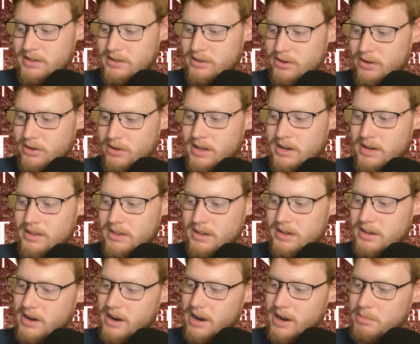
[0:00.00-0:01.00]
you know, anything
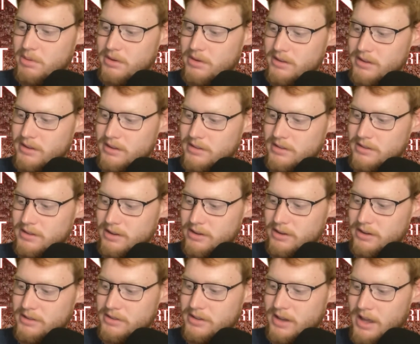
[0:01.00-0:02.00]
can happen in this
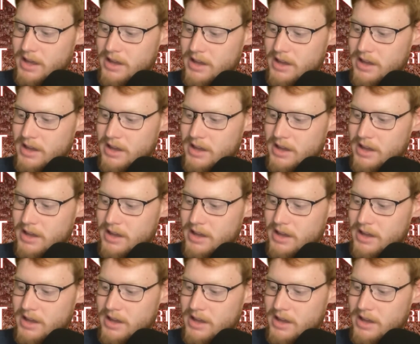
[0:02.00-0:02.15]
series.